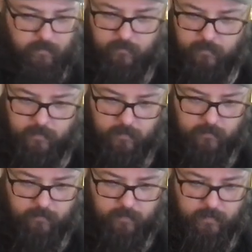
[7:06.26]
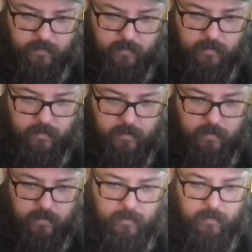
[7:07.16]

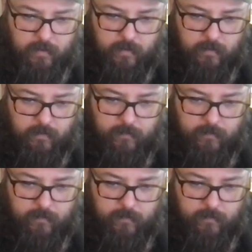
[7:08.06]
(silence)